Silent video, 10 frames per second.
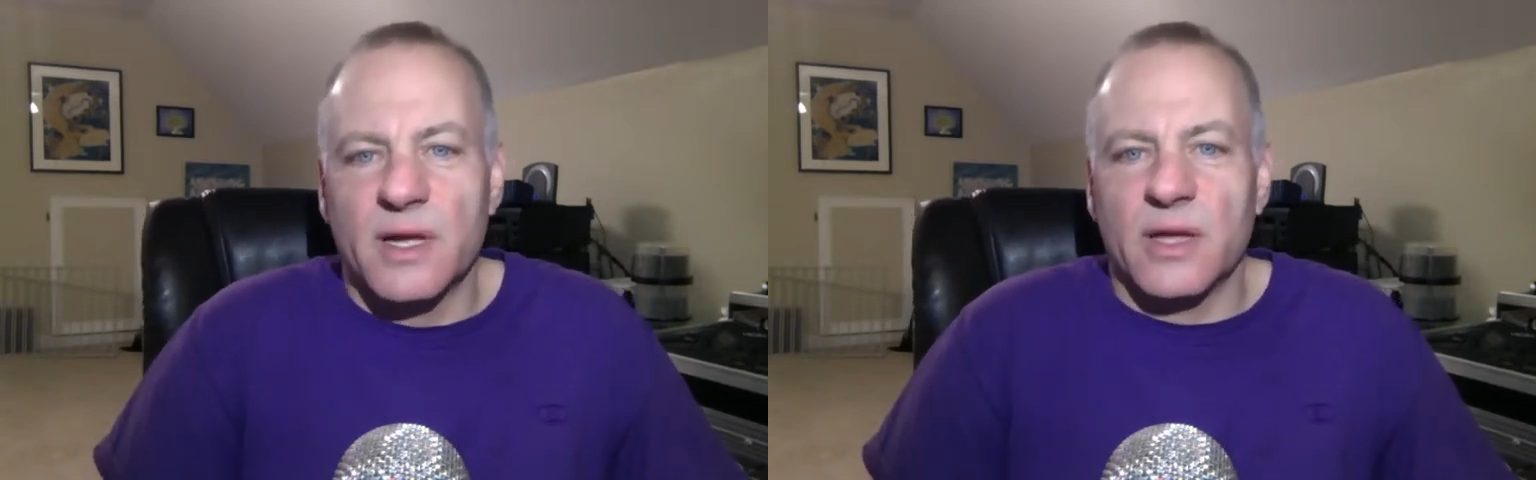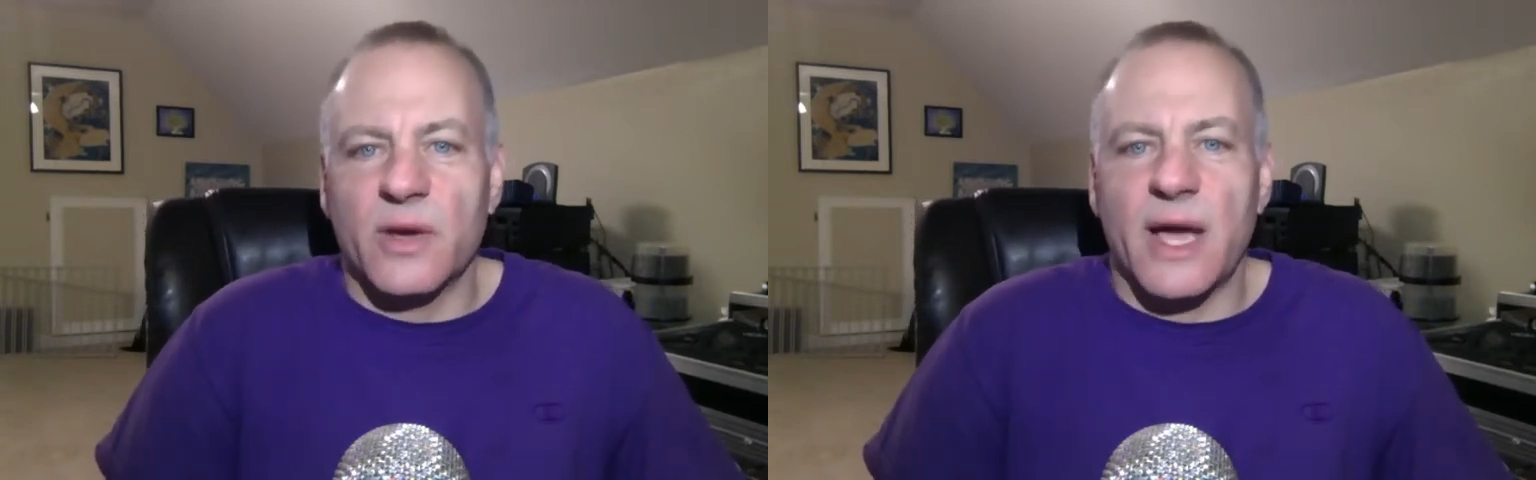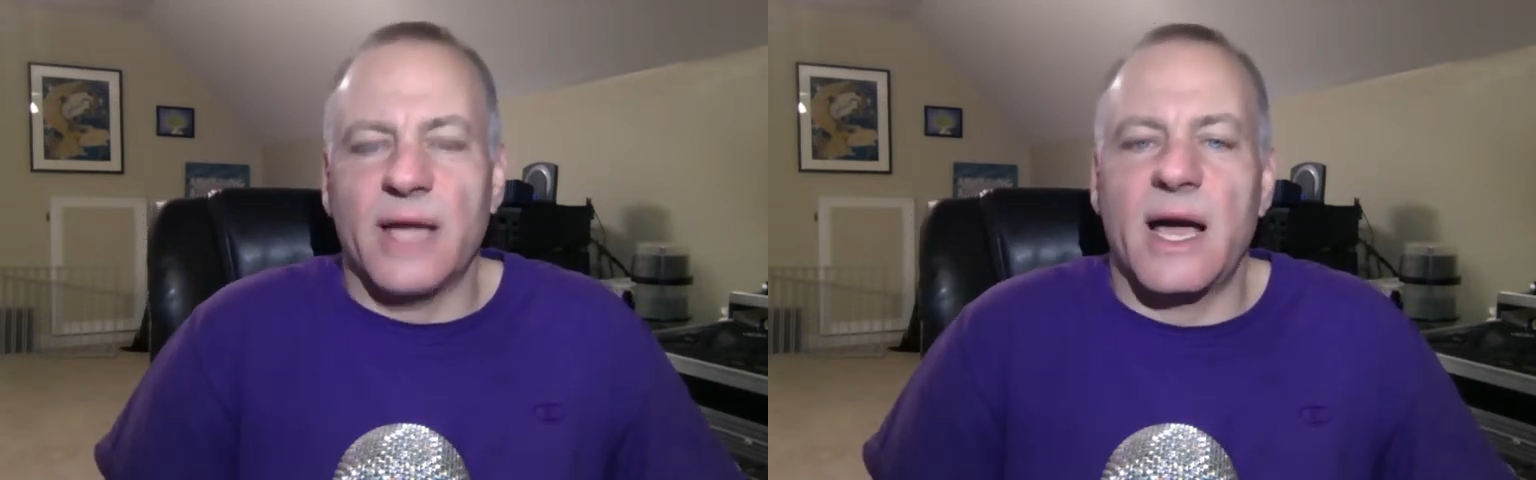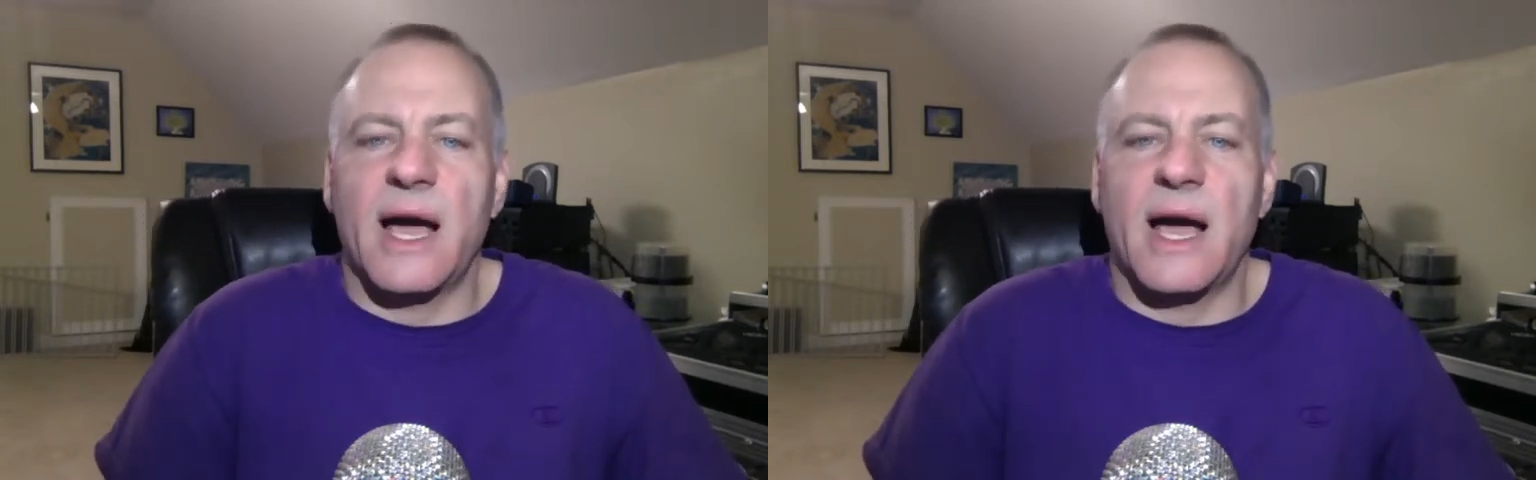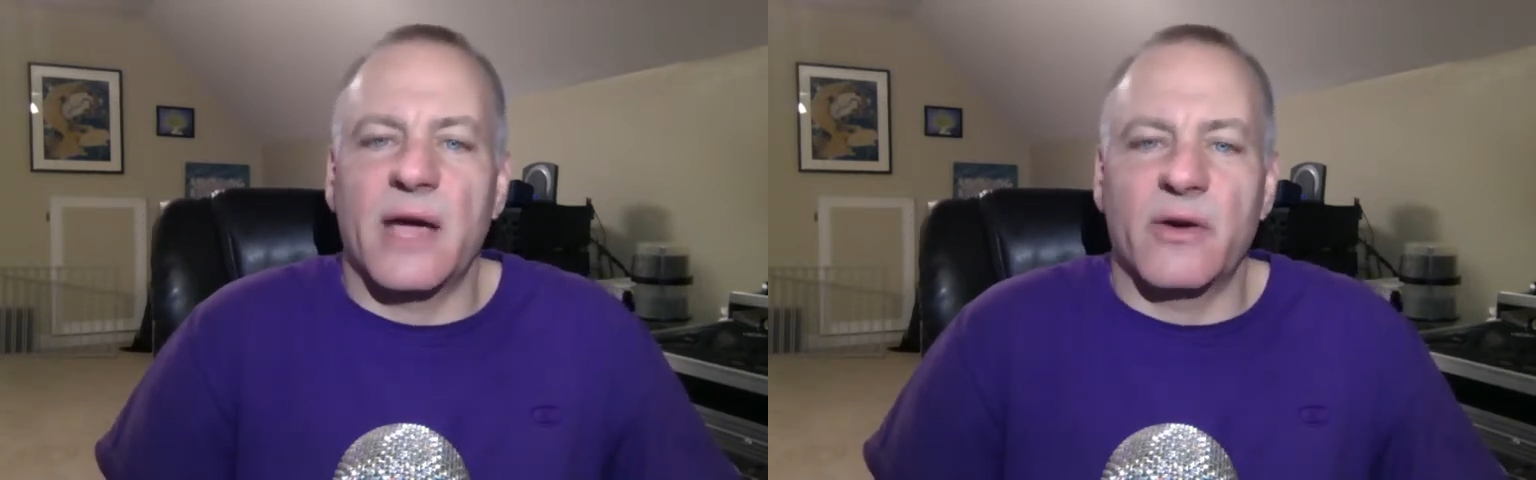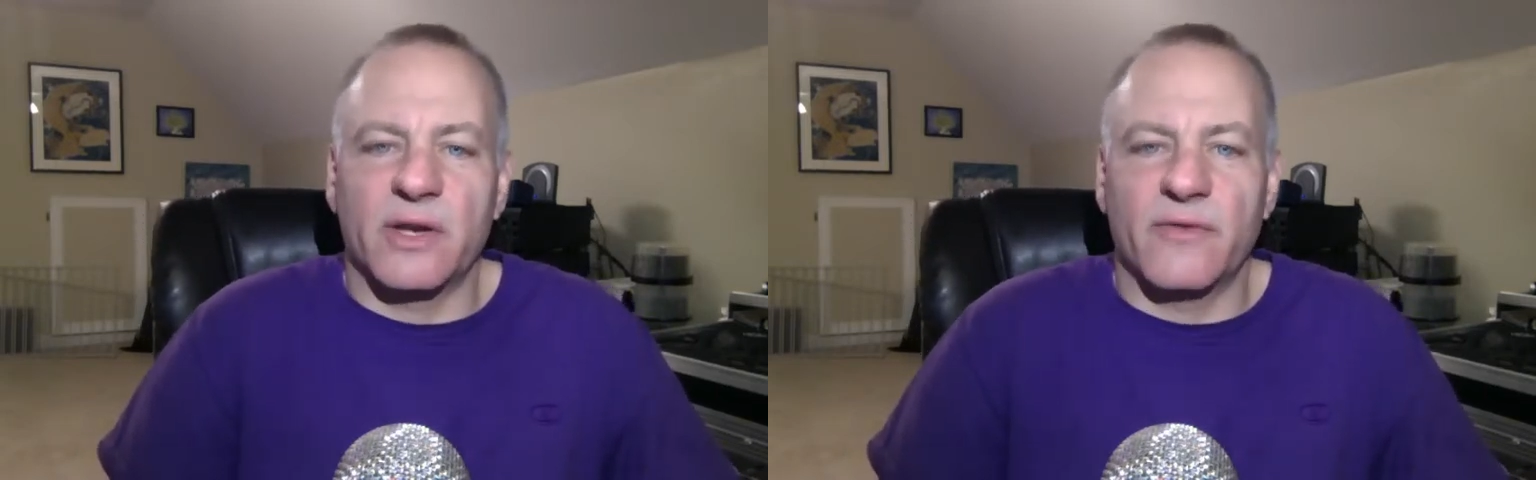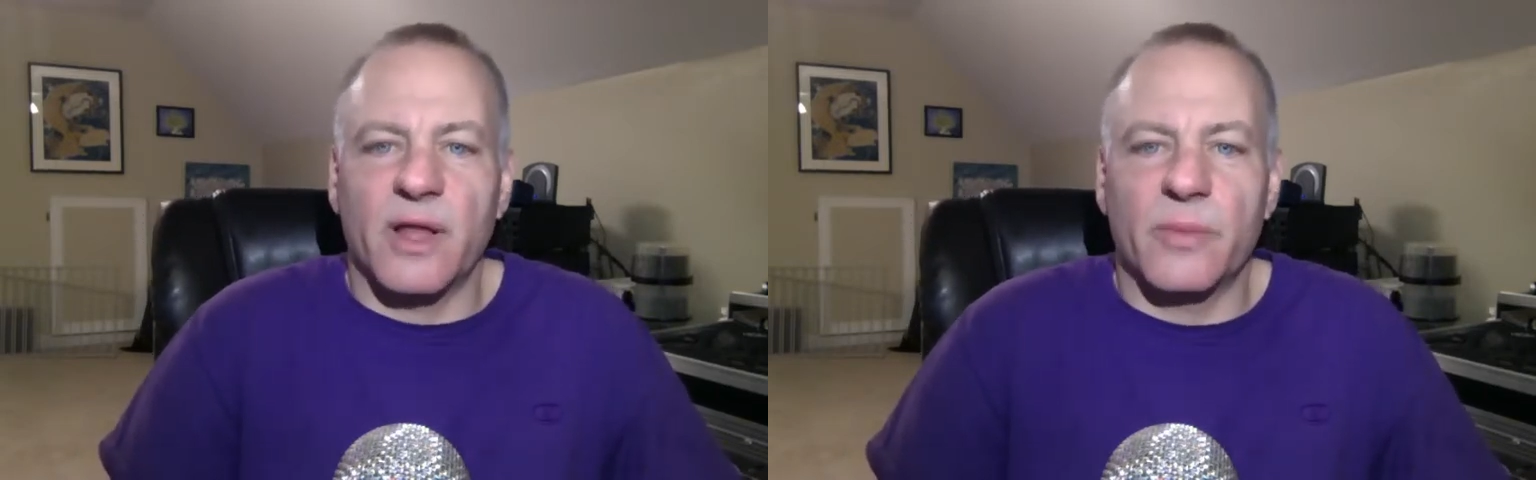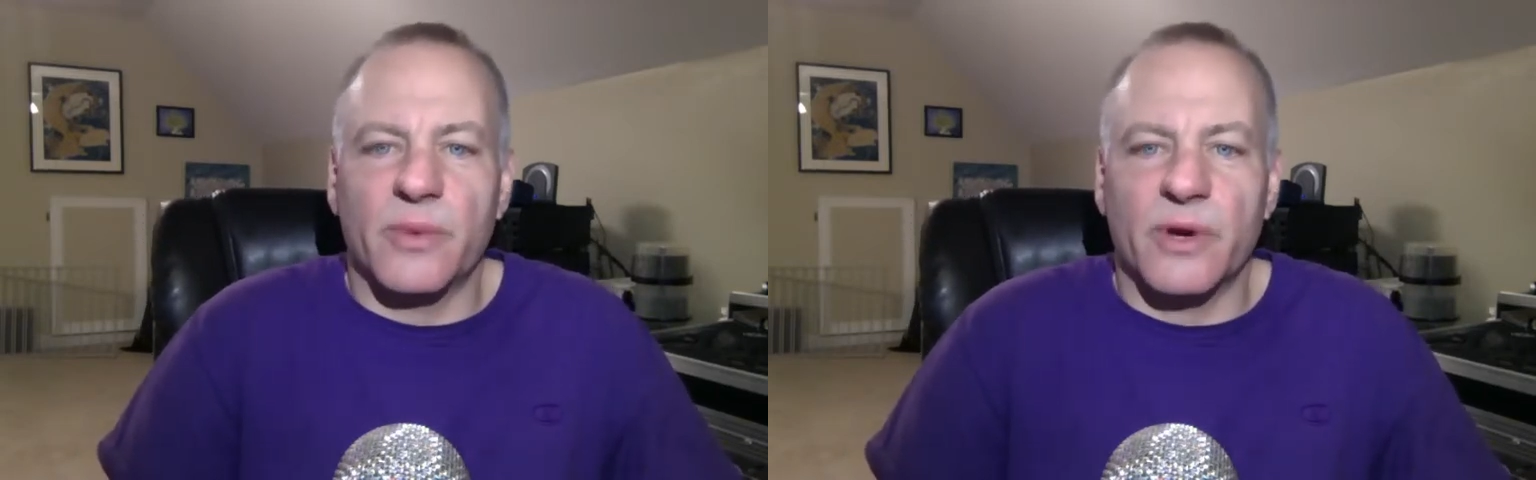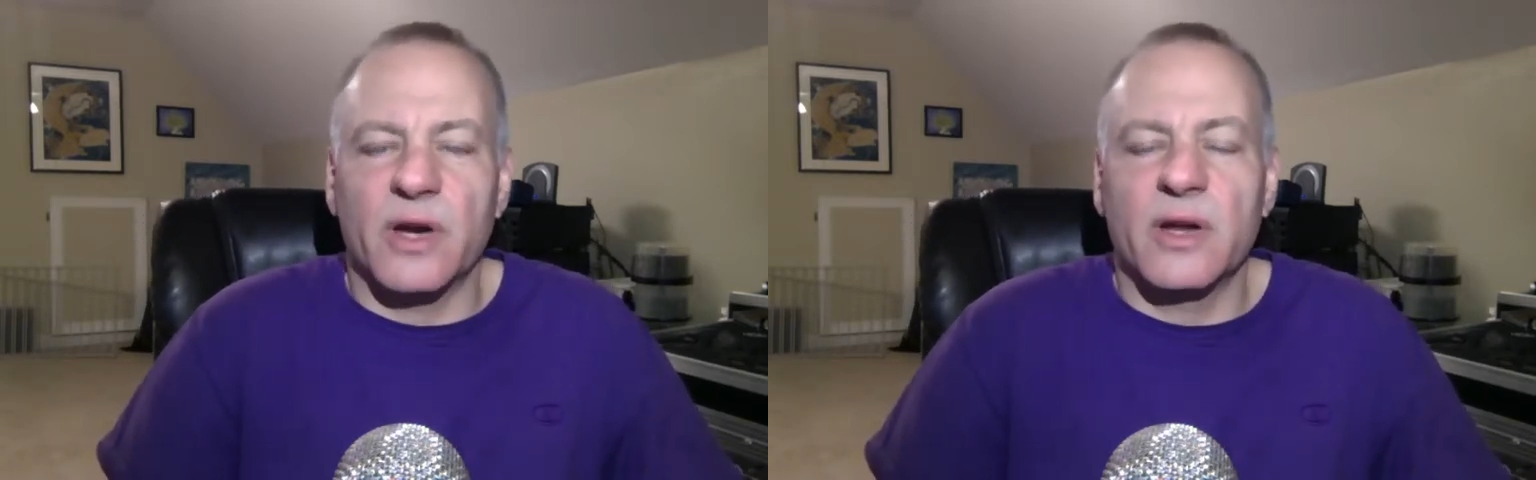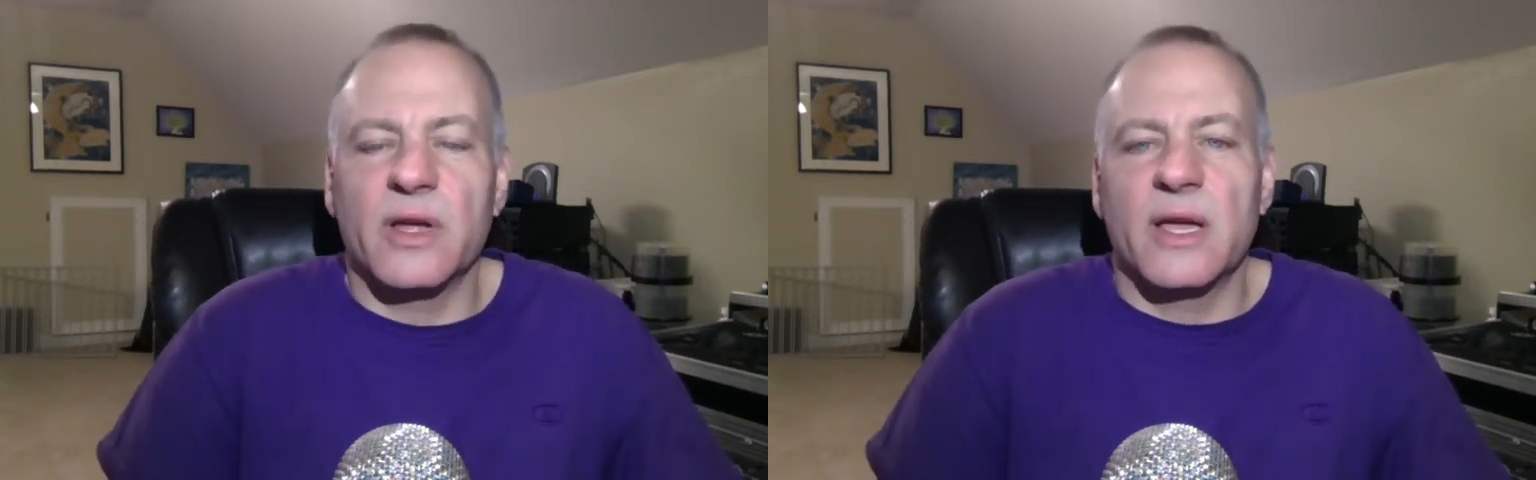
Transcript: You had to hire a developer,